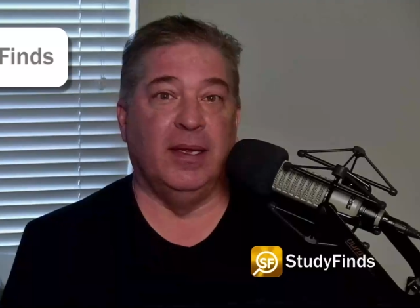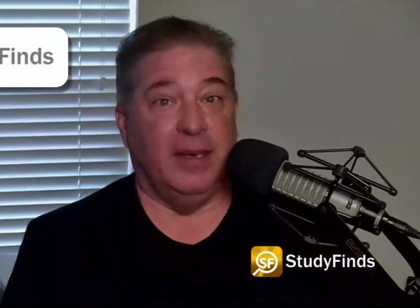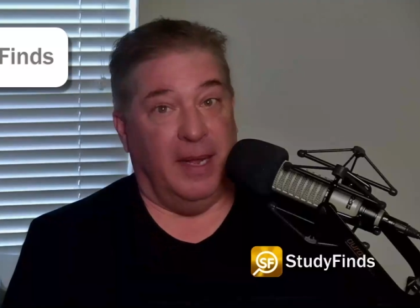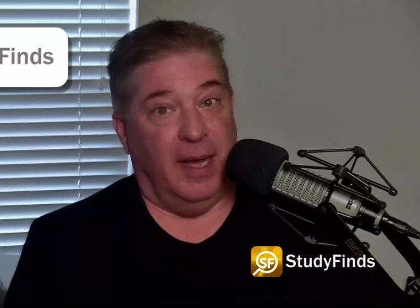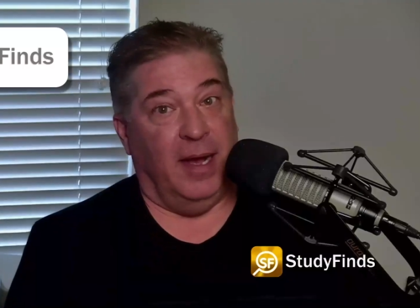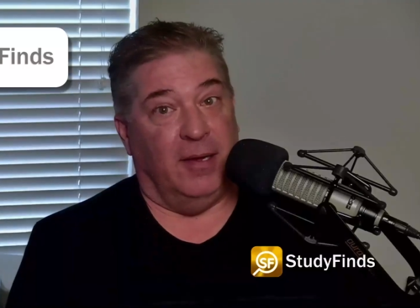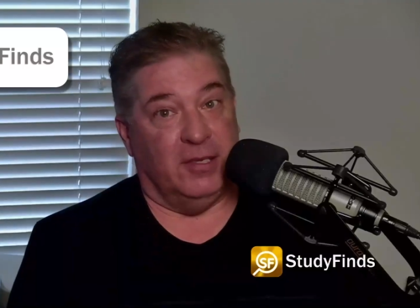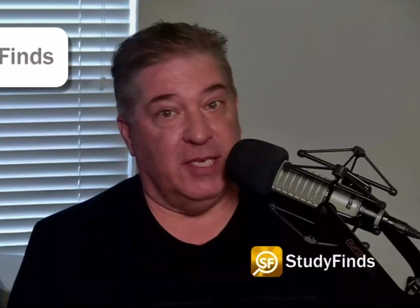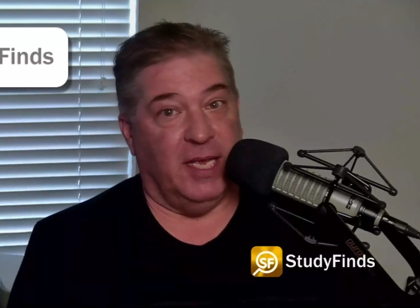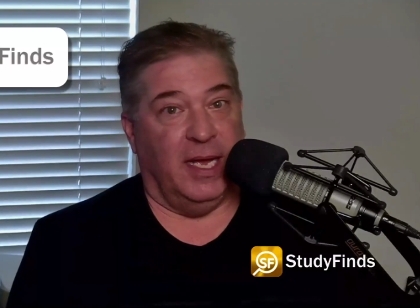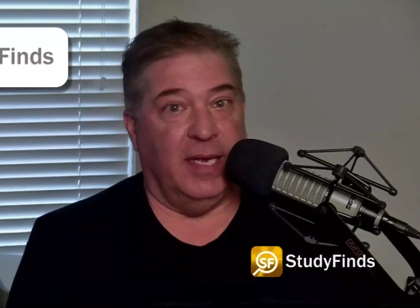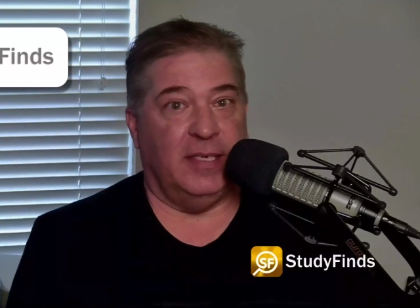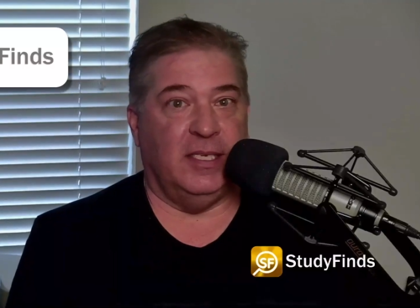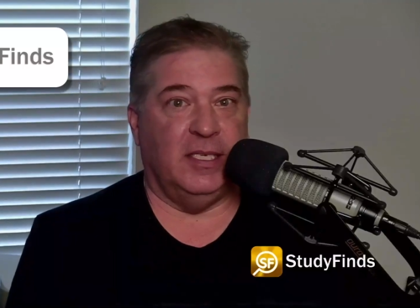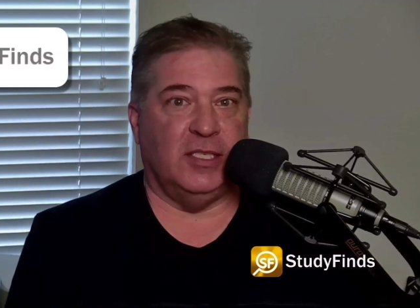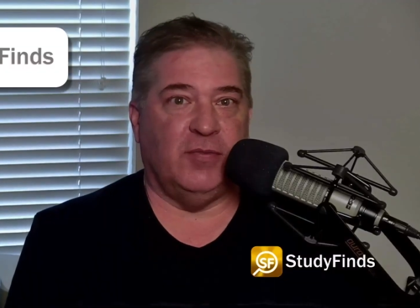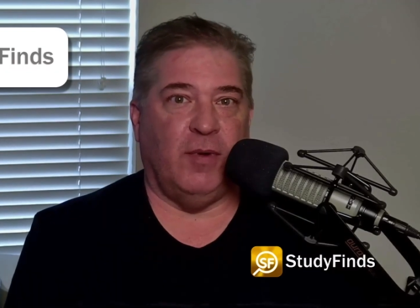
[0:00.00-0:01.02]
Now,
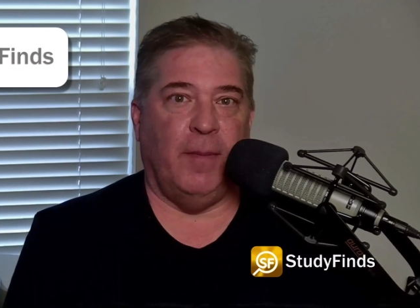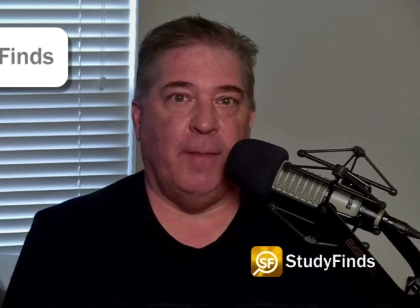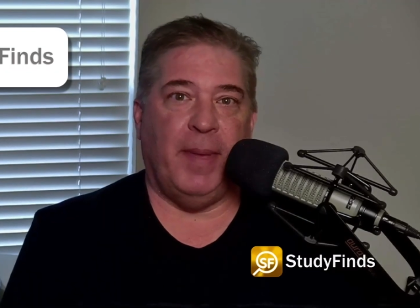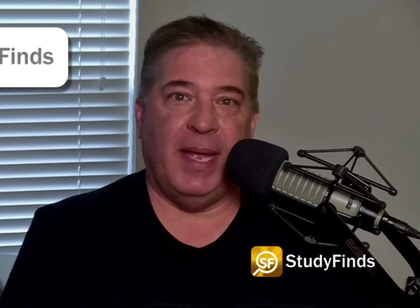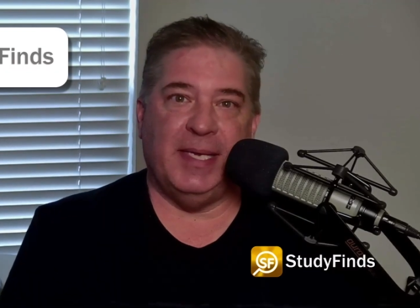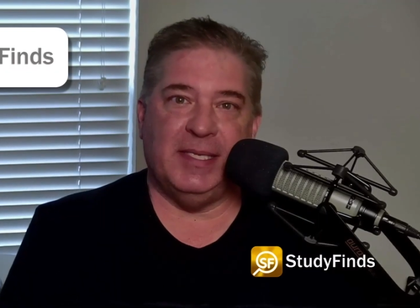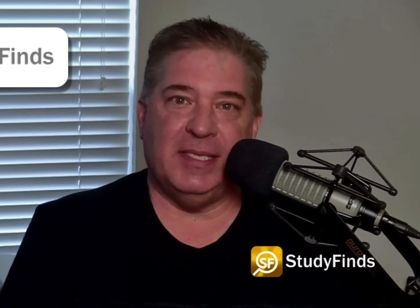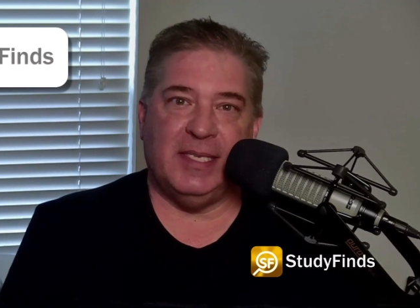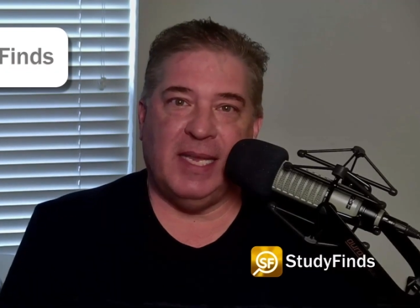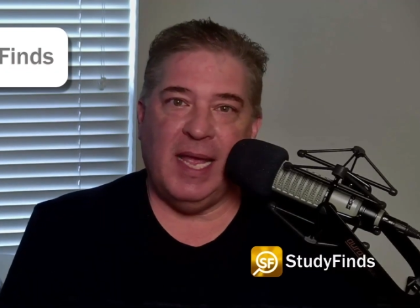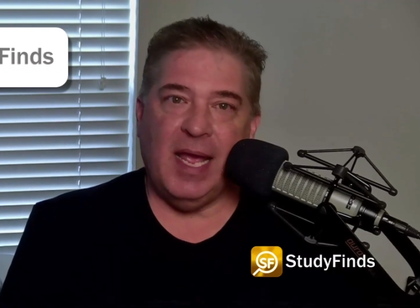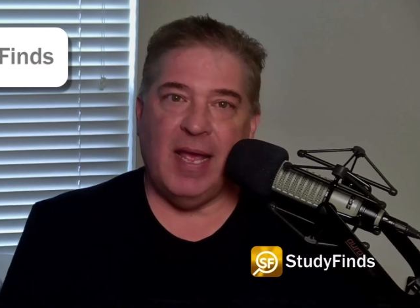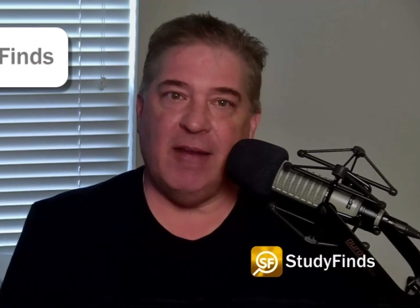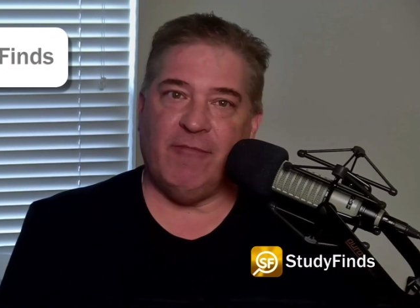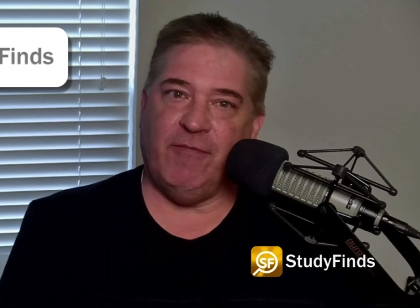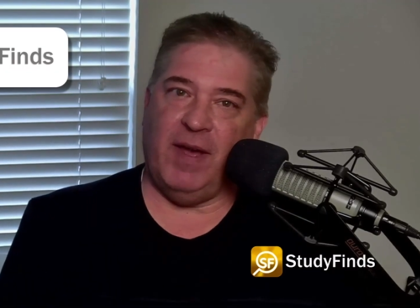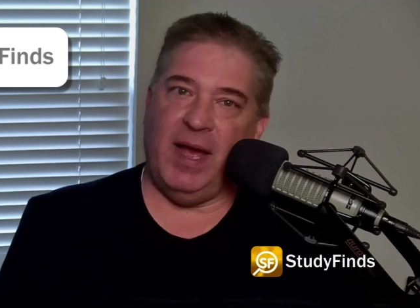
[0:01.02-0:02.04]
scientists from Penn
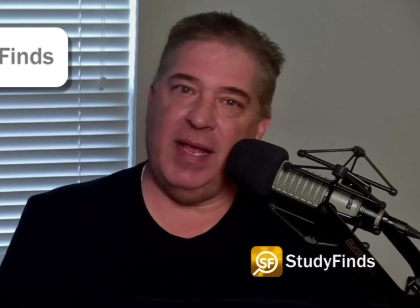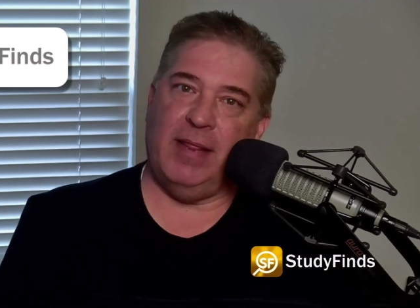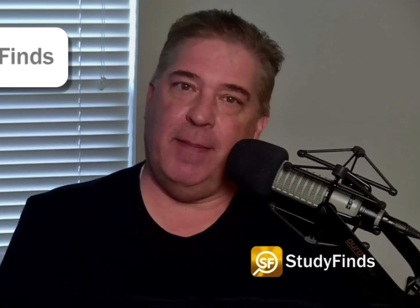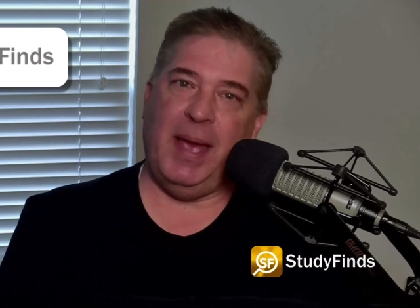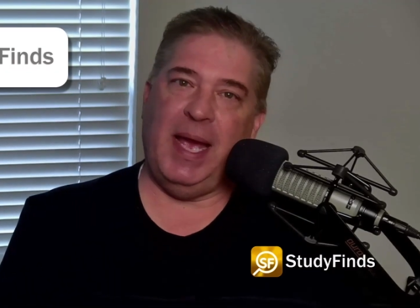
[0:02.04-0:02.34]
State find